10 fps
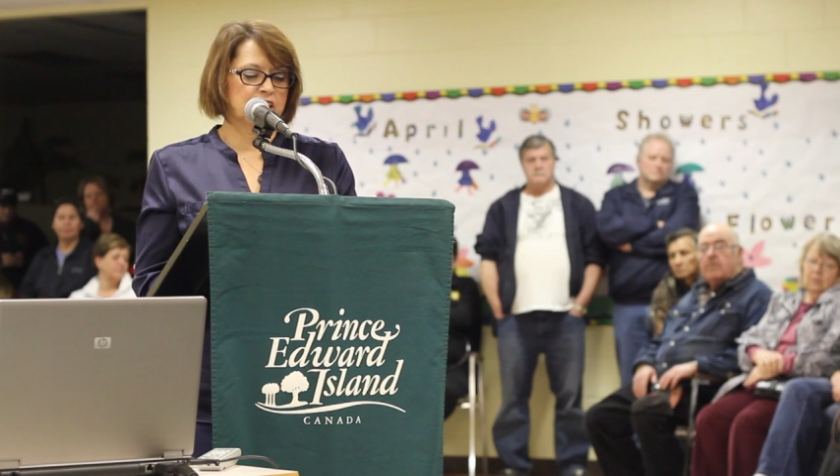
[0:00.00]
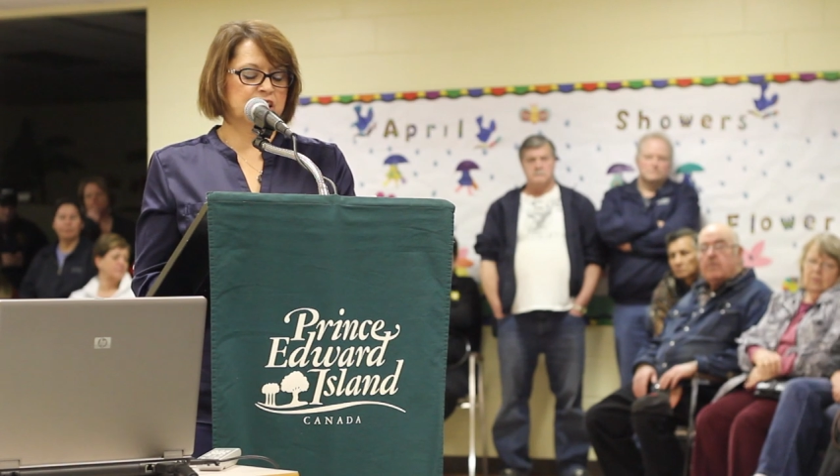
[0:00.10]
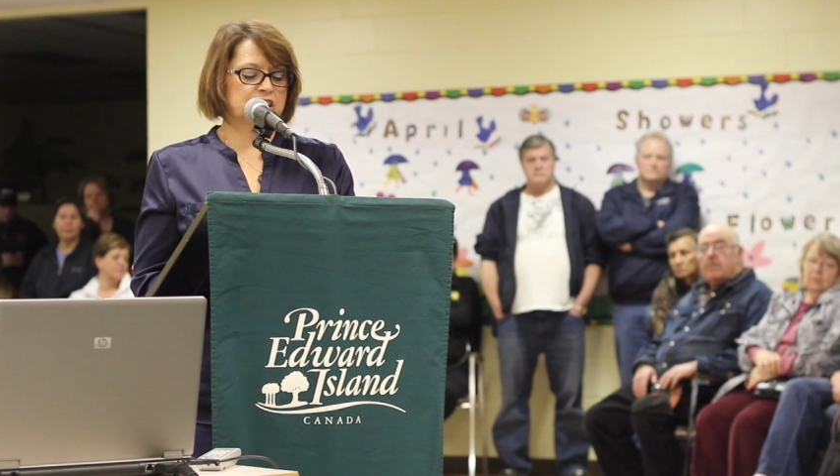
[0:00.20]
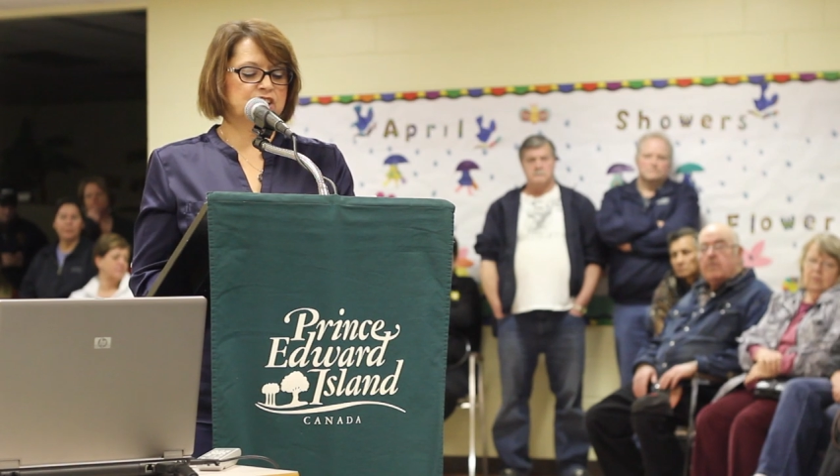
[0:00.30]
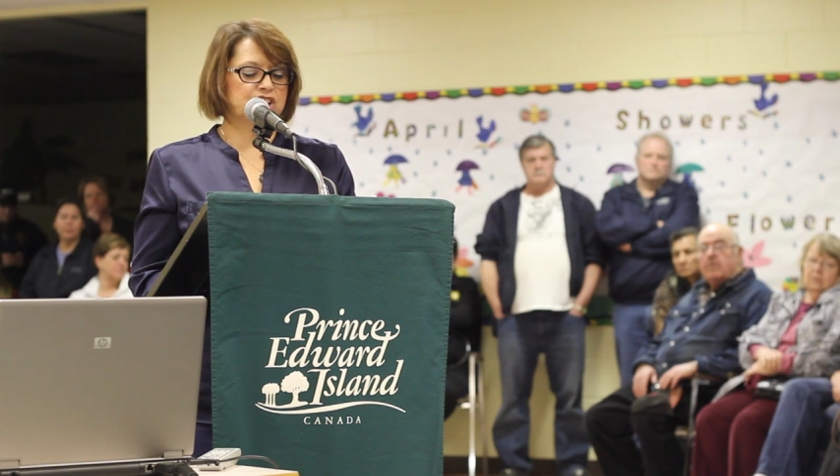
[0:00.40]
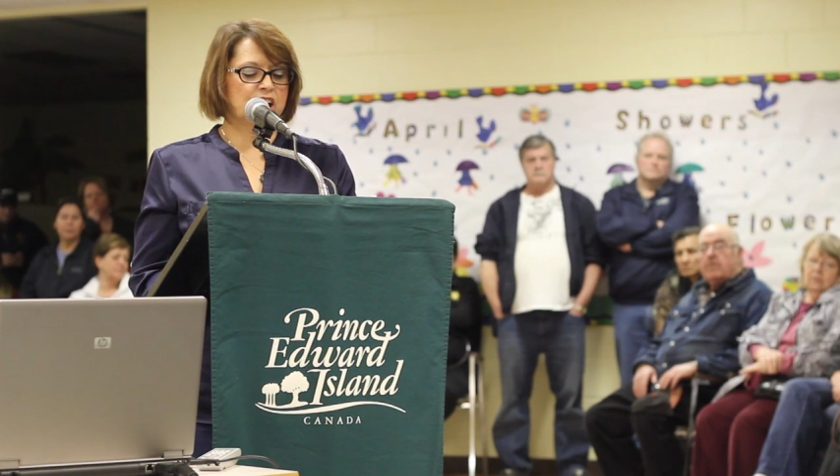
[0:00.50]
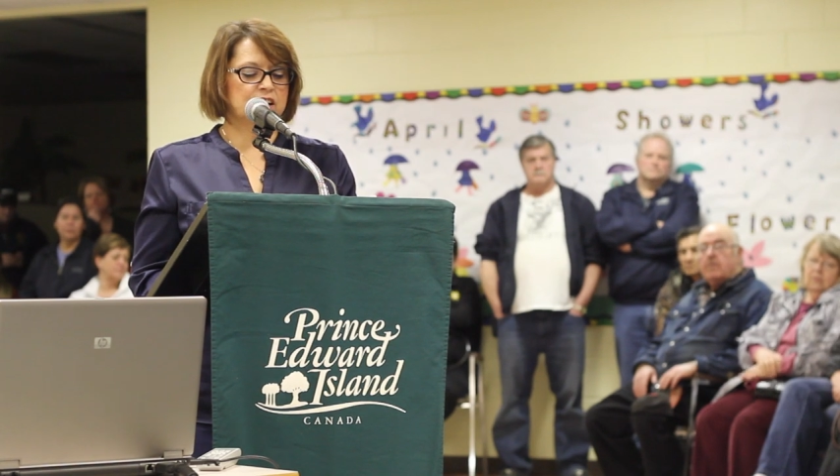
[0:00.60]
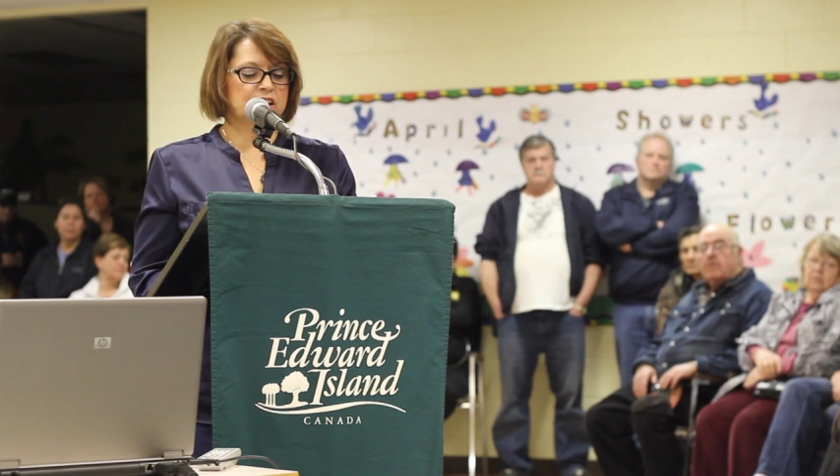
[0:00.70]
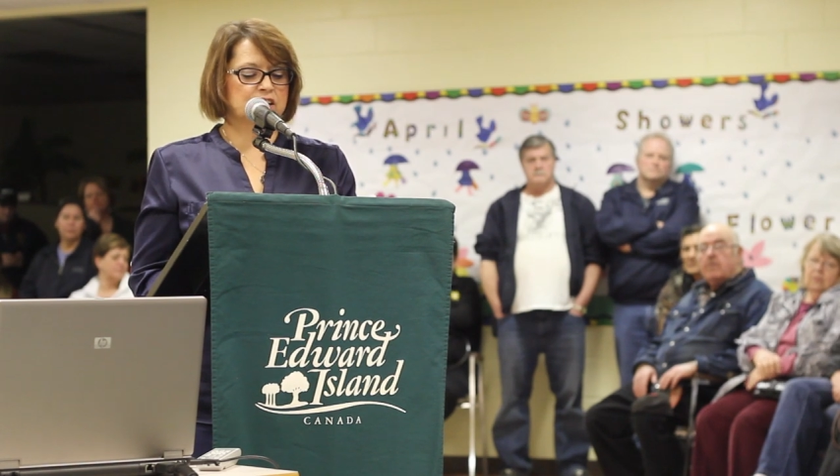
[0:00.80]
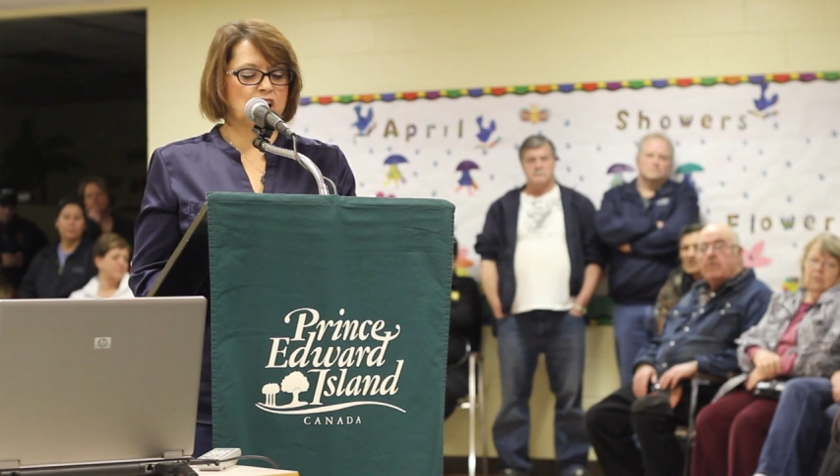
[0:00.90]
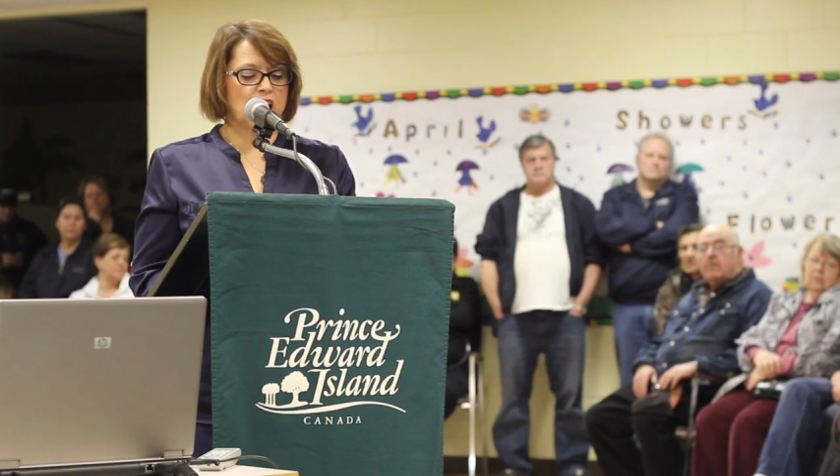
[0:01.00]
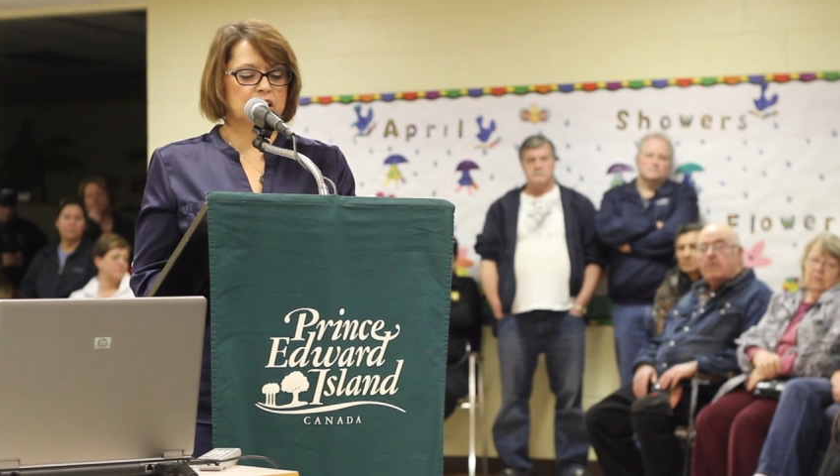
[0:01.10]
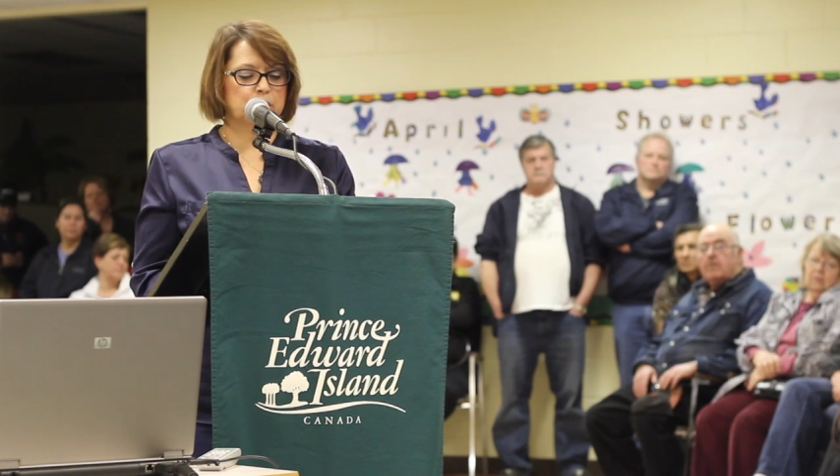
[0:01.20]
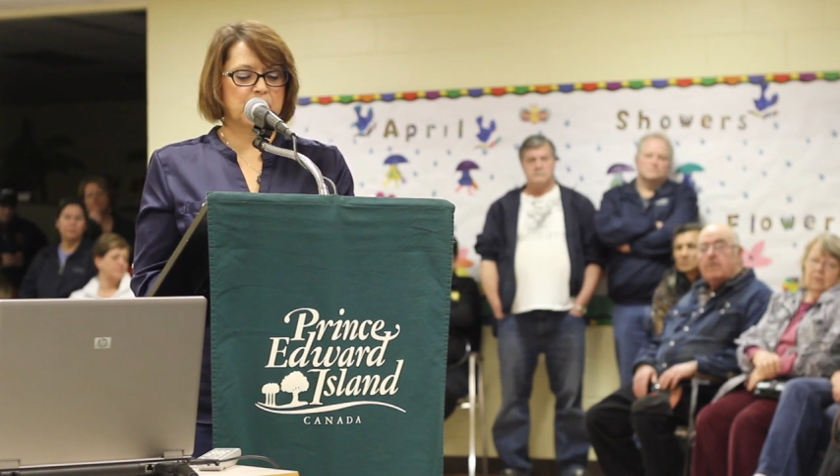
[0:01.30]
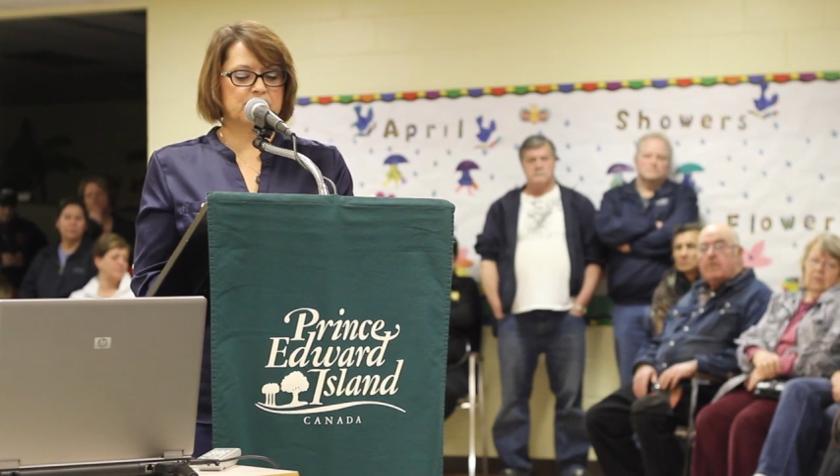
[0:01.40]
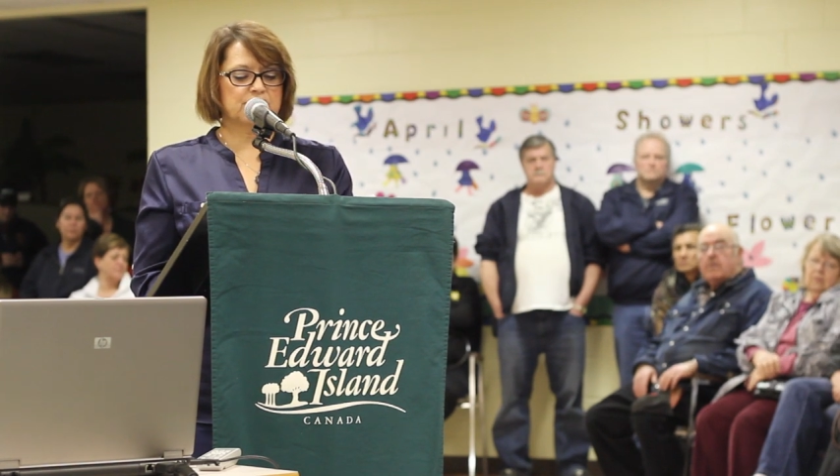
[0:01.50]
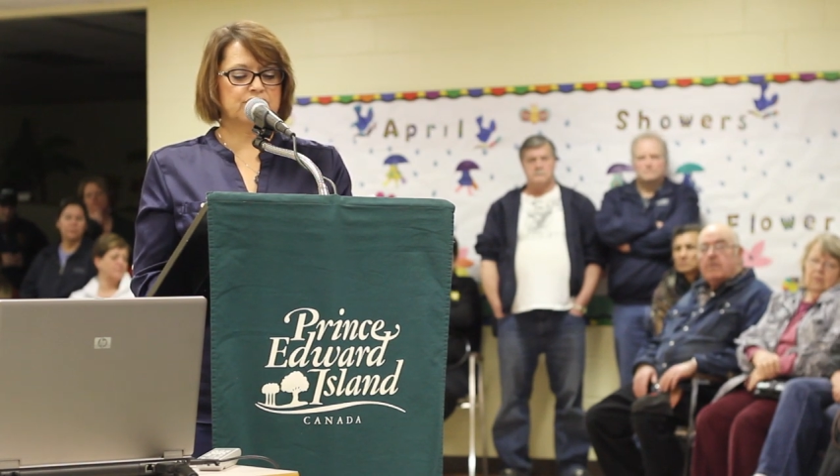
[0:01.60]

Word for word: This agenda is not in the best